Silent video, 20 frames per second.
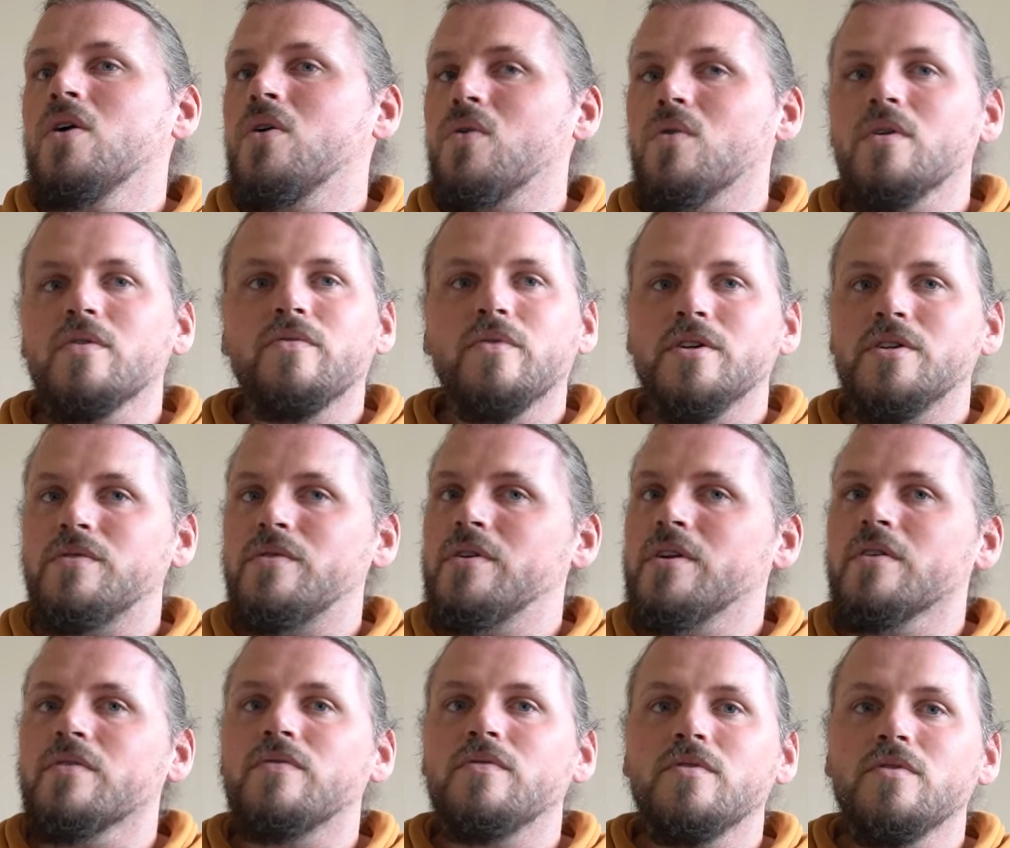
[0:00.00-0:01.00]
all of which are only
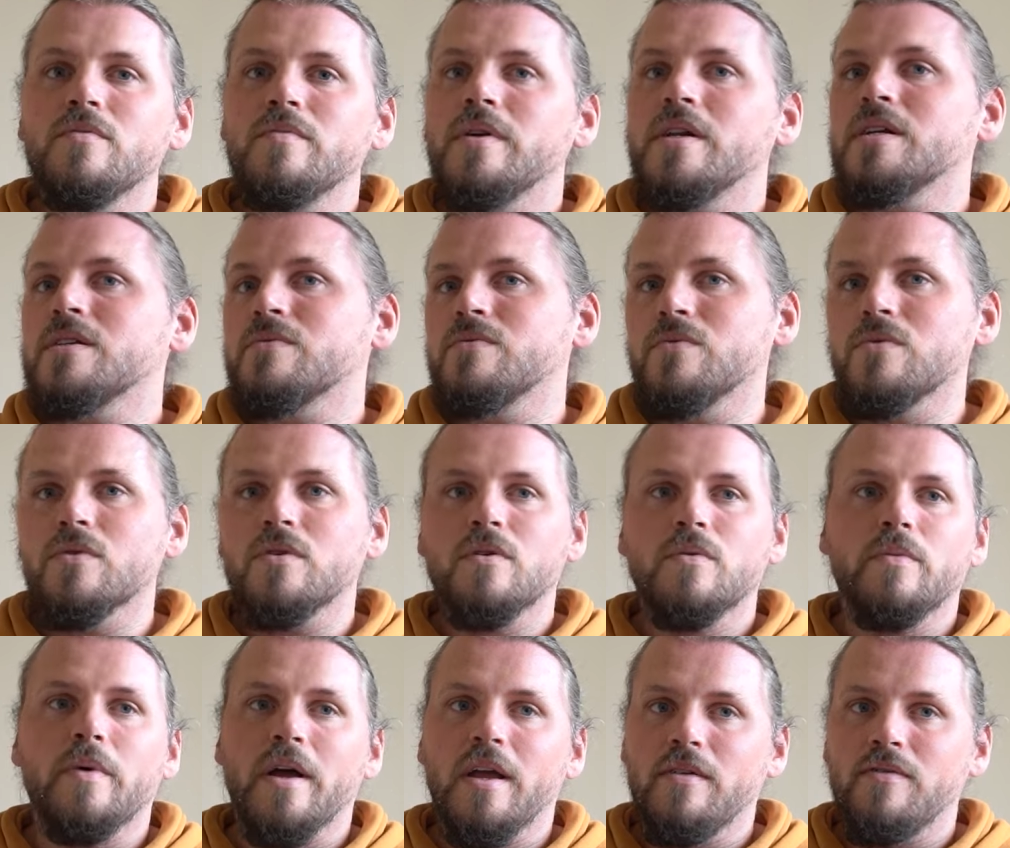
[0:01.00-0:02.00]
a few minutes walk
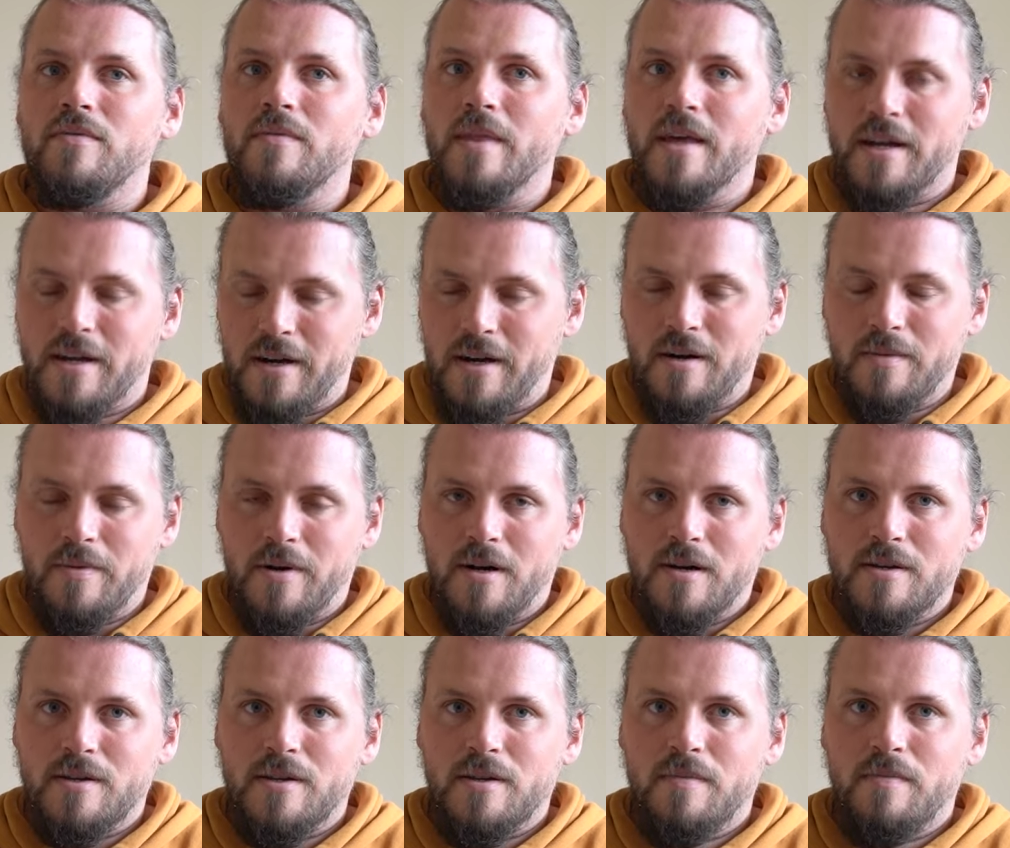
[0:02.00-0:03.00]
away from their car
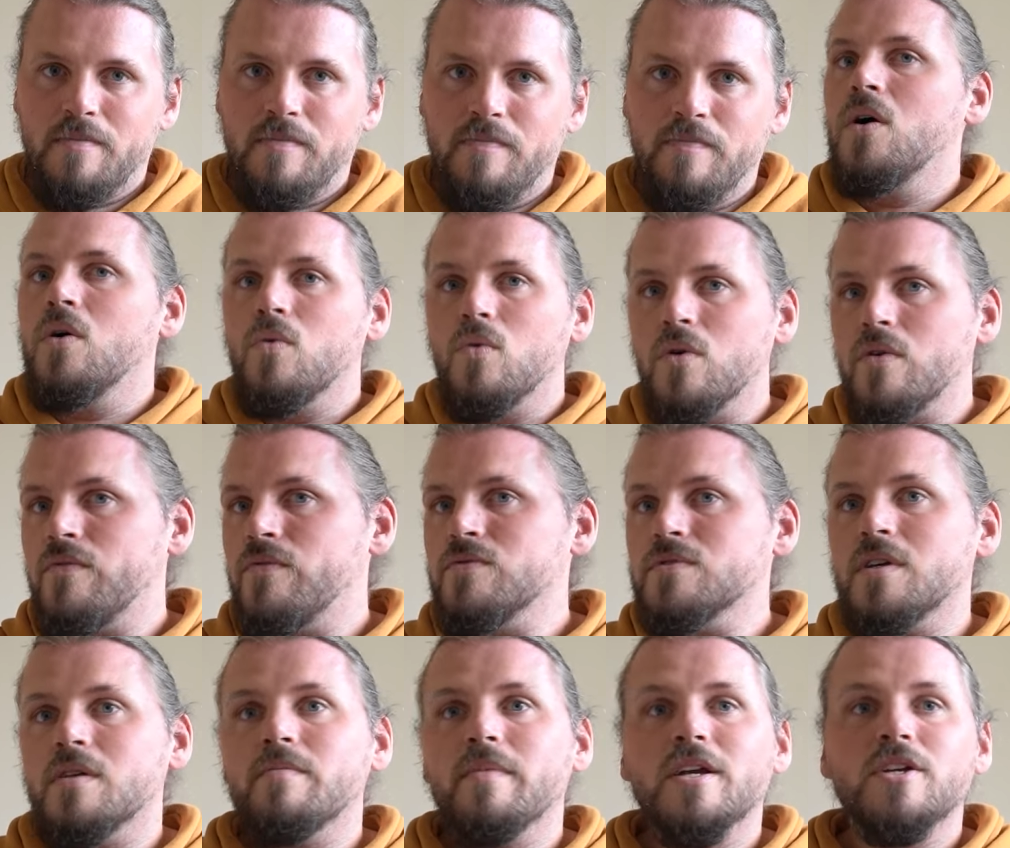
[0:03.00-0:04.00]
parks. Waterfalls
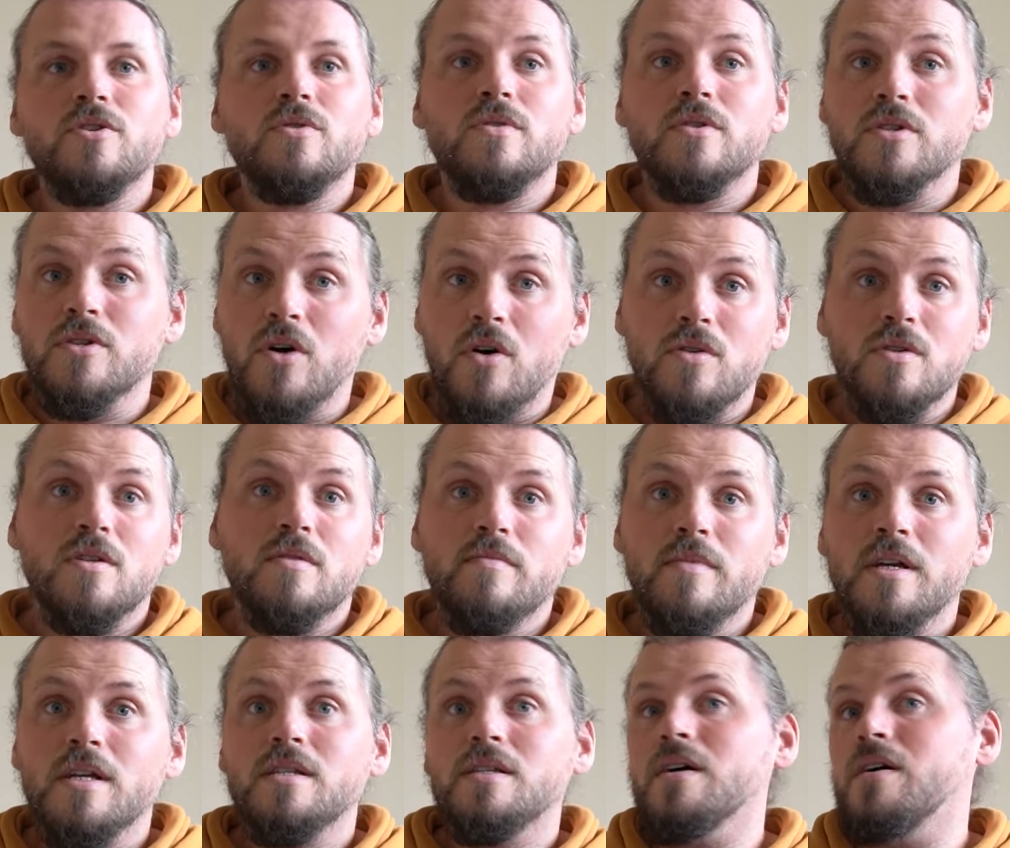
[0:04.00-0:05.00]
I'd make sure not to miss